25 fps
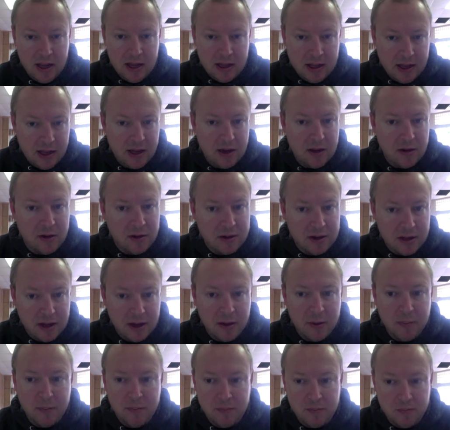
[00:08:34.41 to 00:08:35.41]

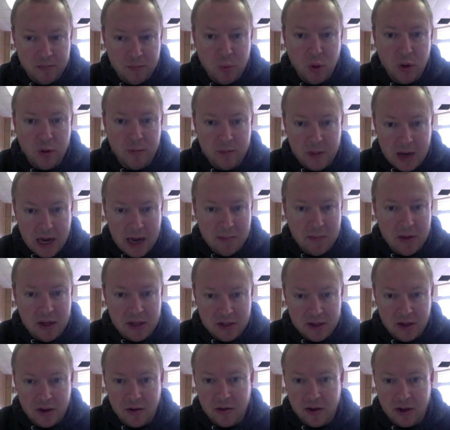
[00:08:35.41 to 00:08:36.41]
They'll put
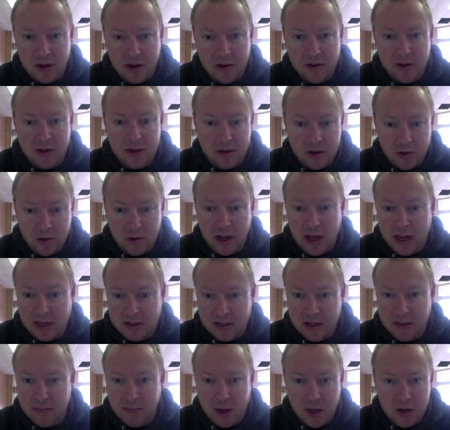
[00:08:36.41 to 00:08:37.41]
comments on there that you'll
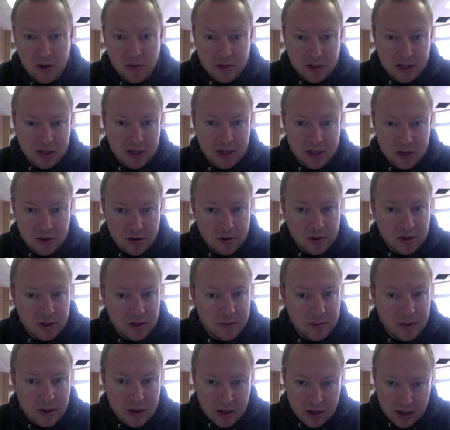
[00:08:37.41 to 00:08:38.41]
actually post, and then you
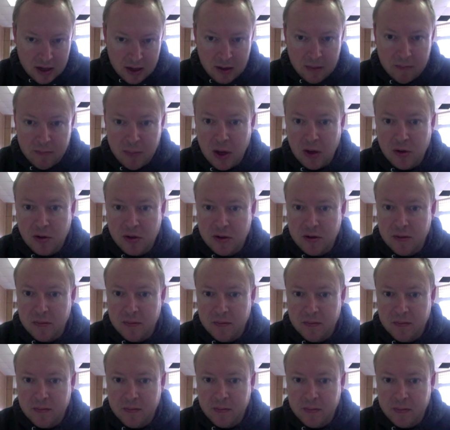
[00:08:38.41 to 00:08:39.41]
can post
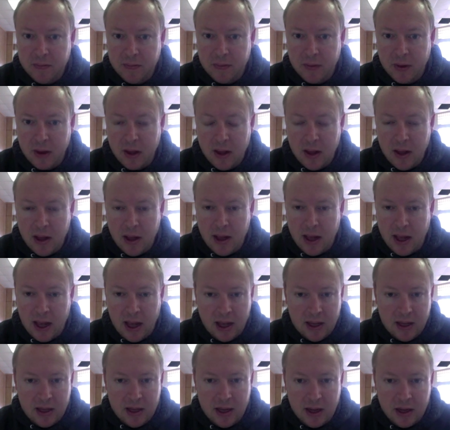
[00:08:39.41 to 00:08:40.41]
them
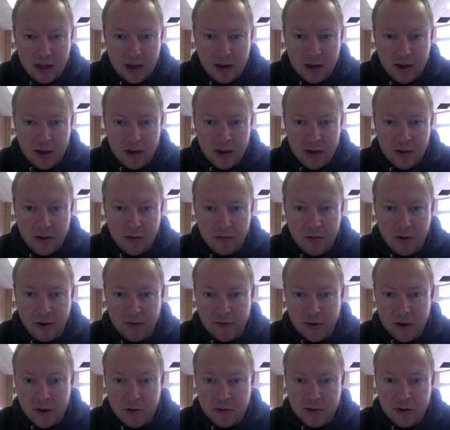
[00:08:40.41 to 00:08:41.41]
and then
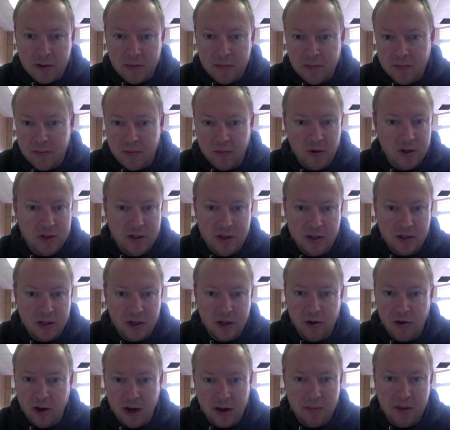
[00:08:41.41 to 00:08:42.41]
refute them, which is
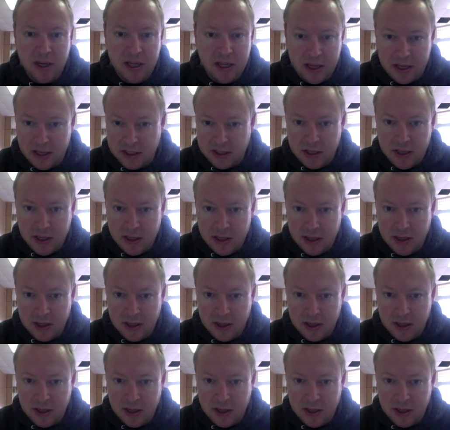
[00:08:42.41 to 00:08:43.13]
incredibly easy.